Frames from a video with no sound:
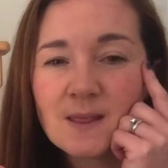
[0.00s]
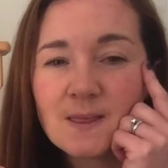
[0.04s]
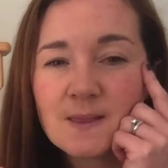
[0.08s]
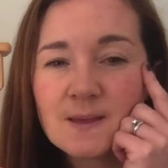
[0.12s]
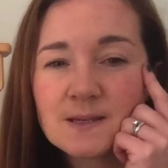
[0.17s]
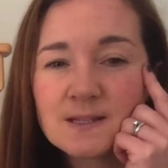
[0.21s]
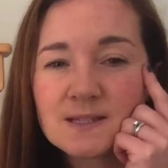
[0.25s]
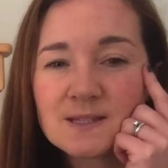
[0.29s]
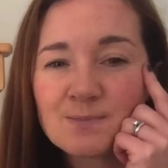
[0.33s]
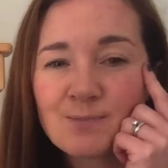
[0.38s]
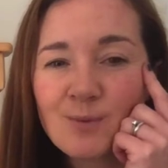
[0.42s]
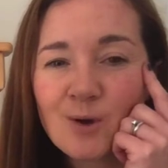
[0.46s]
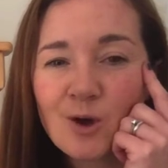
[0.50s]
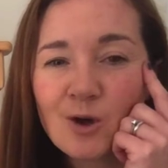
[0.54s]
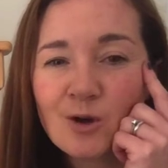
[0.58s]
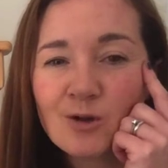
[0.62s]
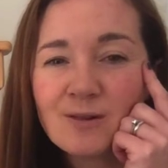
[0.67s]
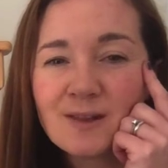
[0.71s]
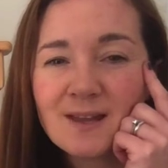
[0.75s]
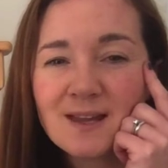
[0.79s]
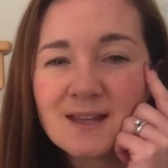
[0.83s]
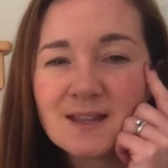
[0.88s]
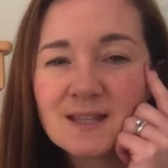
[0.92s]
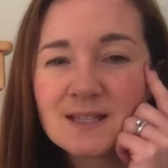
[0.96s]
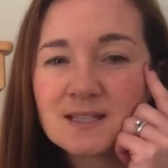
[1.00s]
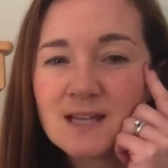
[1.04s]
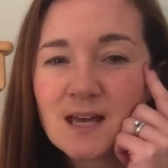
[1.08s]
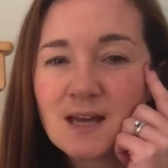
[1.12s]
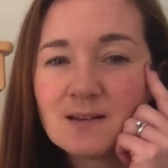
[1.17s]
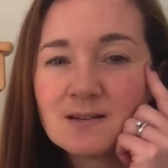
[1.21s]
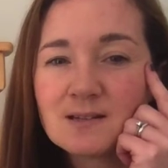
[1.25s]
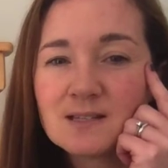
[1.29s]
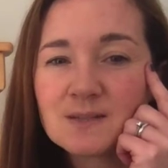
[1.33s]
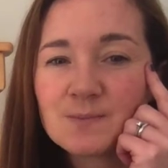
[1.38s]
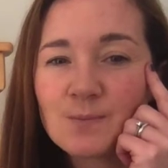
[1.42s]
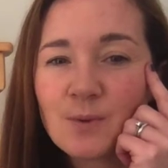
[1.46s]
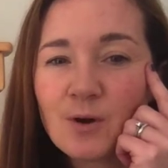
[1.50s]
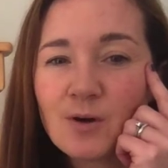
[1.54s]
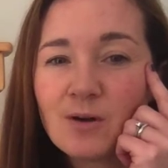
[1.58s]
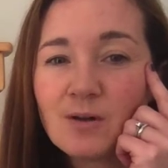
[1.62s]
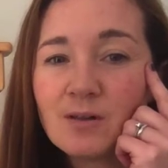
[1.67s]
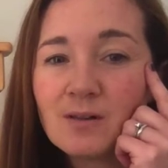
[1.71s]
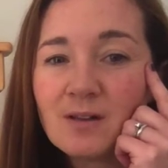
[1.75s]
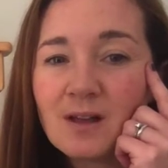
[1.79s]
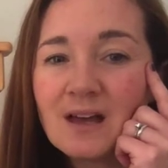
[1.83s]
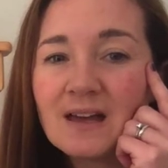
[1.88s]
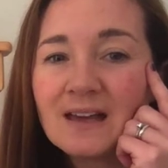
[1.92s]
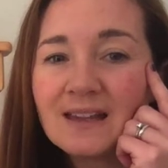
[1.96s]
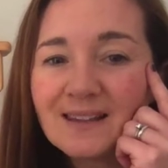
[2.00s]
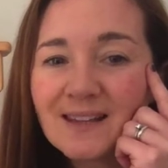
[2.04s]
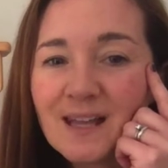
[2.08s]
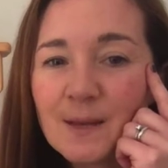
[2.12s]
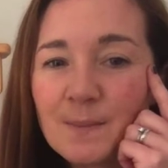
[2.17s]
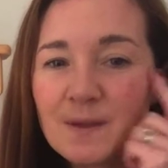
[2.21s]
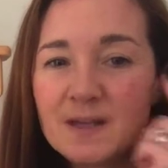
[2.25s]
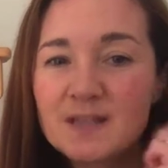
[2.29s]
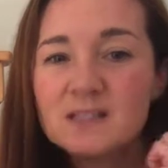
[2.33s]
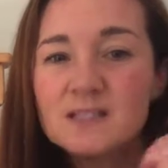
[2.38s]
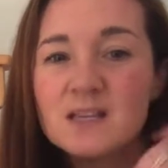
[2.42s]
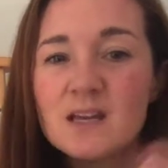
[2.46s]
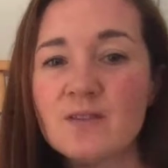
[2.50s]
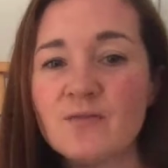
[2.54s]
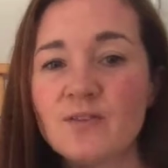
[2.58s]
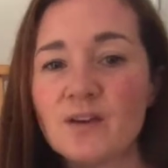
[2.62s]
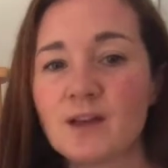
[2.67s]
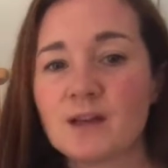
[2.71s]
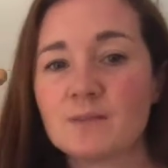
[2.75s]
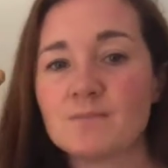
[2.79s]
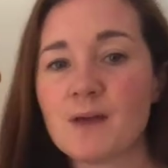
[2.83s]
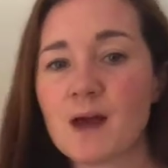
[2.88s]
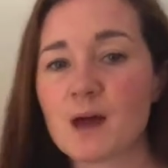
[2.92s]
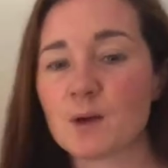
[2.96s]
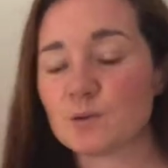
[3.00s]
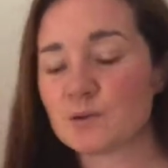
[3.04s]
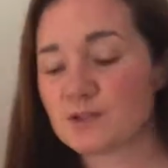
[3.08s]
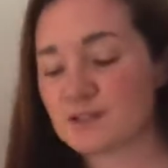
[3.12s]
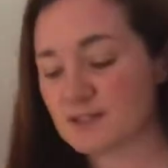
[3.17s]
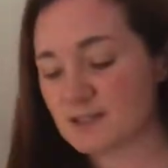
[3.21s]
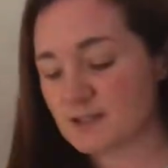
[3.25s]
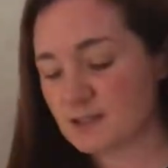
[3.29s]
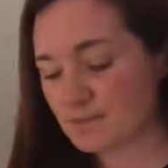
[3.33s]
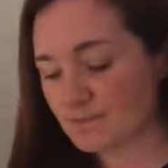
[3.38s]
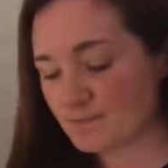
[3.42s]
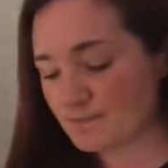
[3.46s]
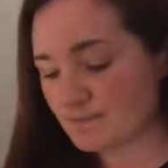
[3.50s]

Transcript: this ball like the tennis ball? Let me see if it can bounce.